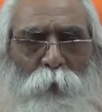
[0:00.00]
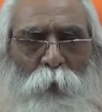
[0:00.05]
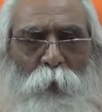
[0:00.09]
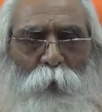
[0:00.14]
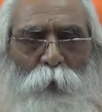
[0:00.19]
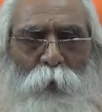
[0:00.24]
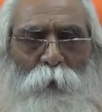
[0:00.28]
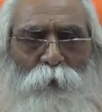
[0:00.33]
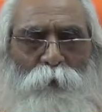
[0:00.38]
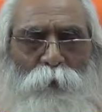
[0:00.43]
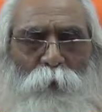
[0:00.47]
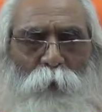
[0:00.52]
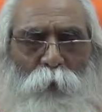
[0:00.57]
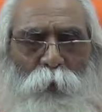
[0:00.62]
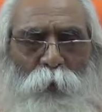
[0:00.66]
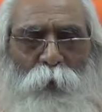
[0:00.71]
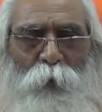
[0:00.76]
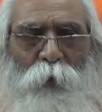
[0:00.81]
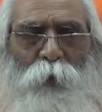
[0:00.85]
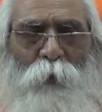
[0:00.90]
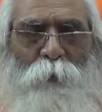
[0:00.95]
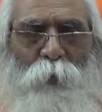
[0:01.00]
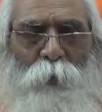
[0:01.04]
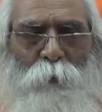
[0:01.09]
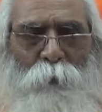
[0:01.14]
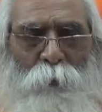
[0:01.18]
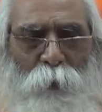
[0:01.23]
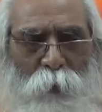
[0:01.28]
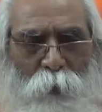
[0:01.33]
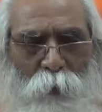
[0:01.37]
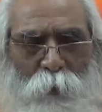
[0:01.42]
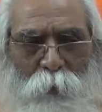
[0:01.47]
on the 14th
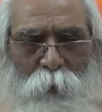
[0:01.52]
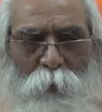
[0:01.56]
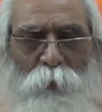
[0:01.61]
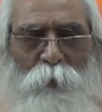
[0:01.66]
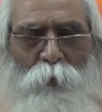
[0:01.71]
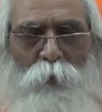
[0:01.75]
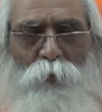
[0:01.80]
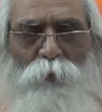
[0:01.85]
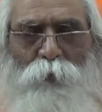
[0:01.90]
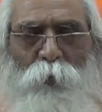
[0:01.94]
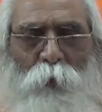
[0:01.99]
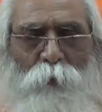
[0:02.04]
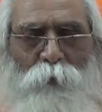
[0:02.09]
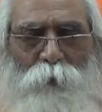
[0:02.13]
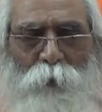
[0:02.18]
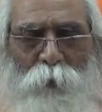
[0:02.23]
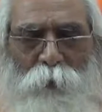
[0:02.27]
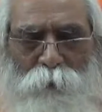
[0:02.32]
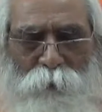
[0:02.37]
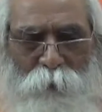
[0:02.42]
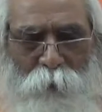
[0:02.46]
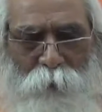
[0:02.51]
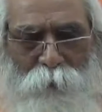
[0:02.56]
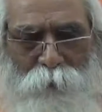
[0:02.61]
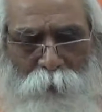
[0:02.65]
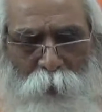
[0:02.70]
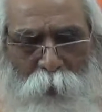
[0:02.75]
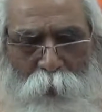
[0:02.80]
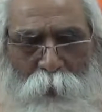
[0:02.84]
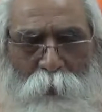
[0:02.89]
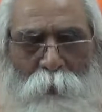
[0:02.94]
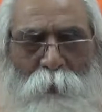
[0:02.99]
November
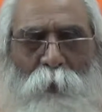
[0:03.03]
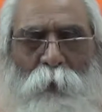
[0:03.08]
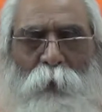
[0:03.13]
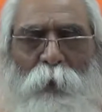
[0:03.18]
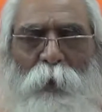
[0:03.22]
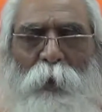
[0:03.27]
2016,